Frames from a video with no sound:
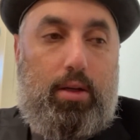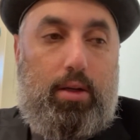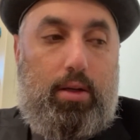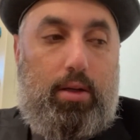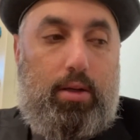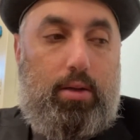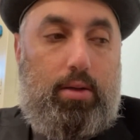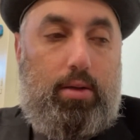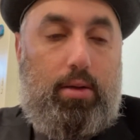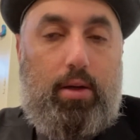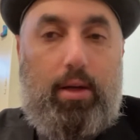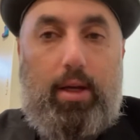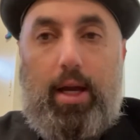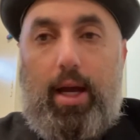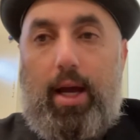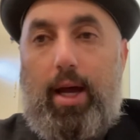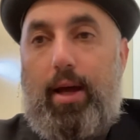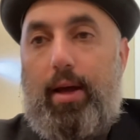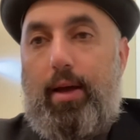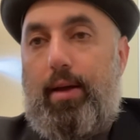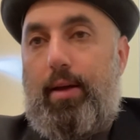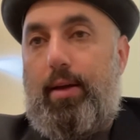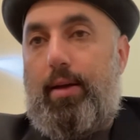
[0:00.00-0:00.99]
So
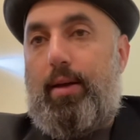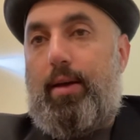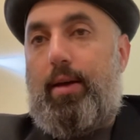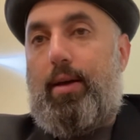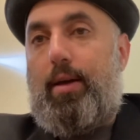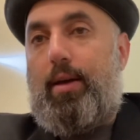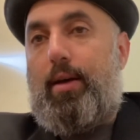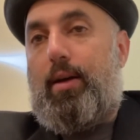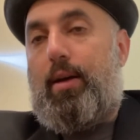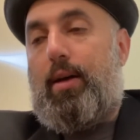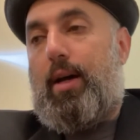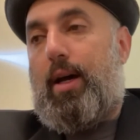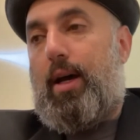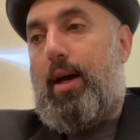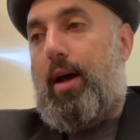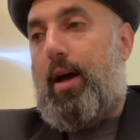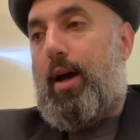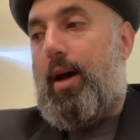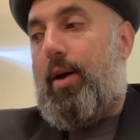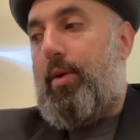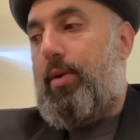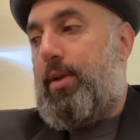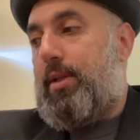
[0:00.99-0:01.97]
yeah,
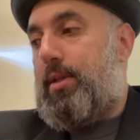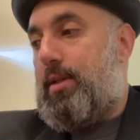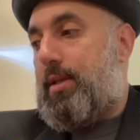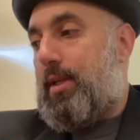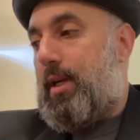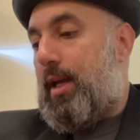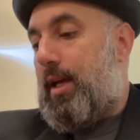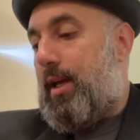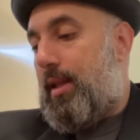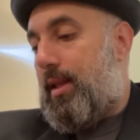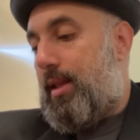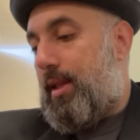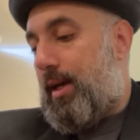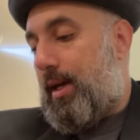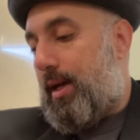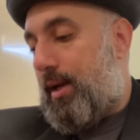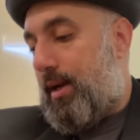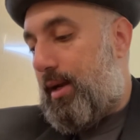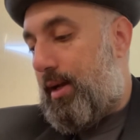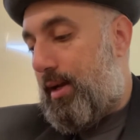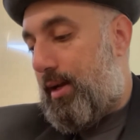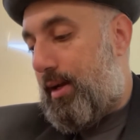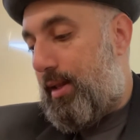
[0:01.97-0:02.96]
I would say that
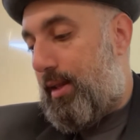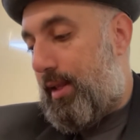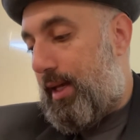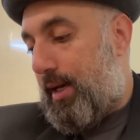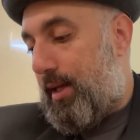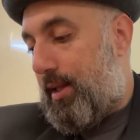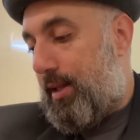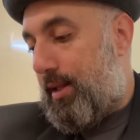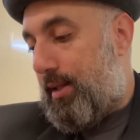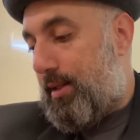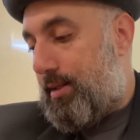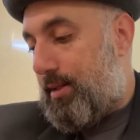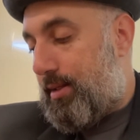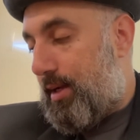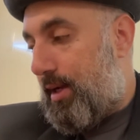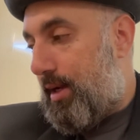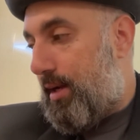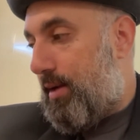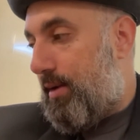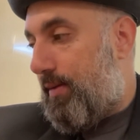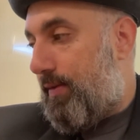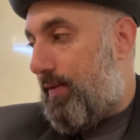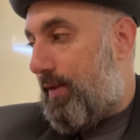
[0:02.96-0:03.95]
that's
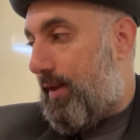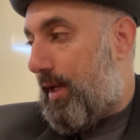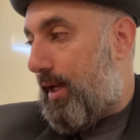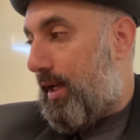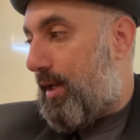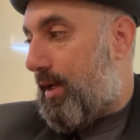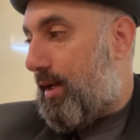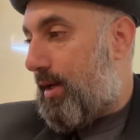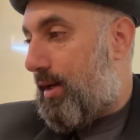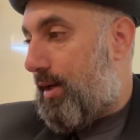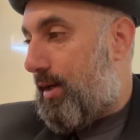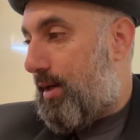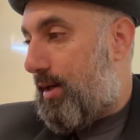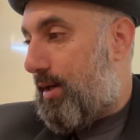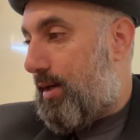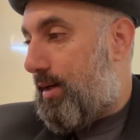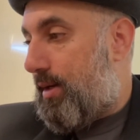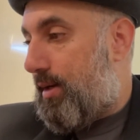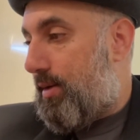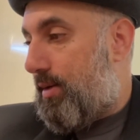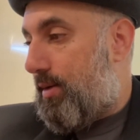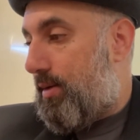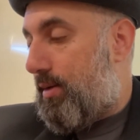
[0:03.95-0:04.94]
kind of like
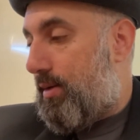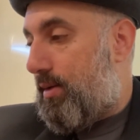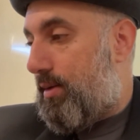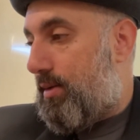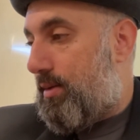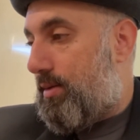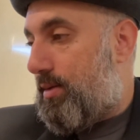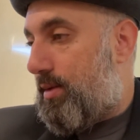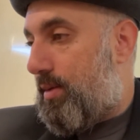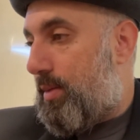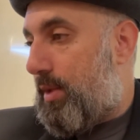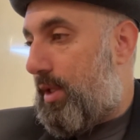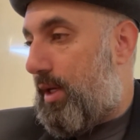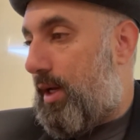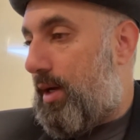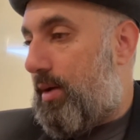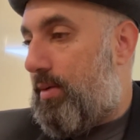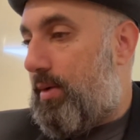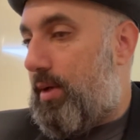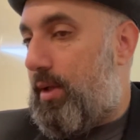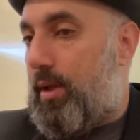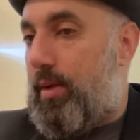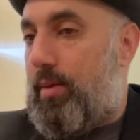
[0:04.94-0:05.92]
something I
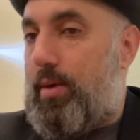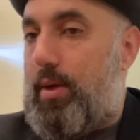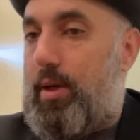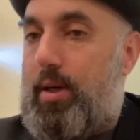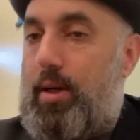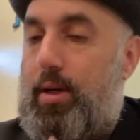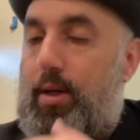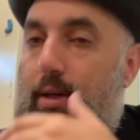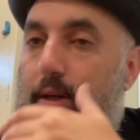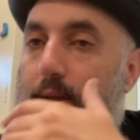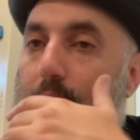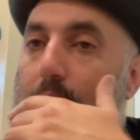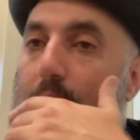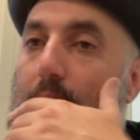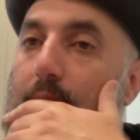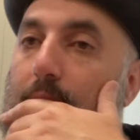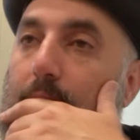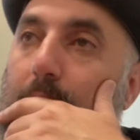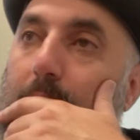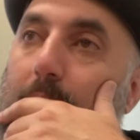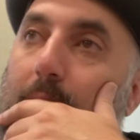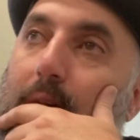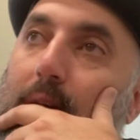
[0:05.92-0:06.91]
really wanted to talk
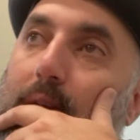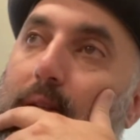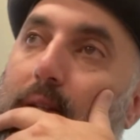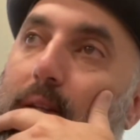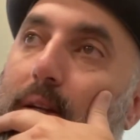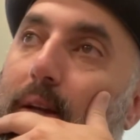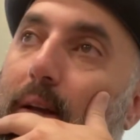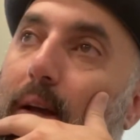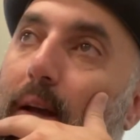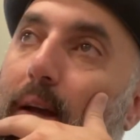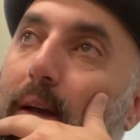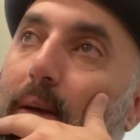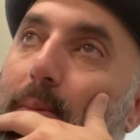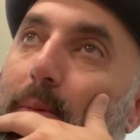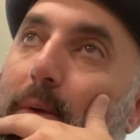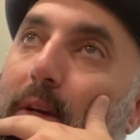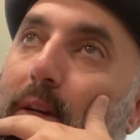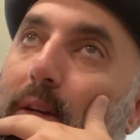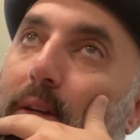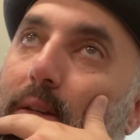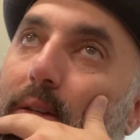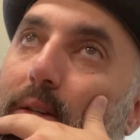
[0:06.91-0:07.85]
about today, because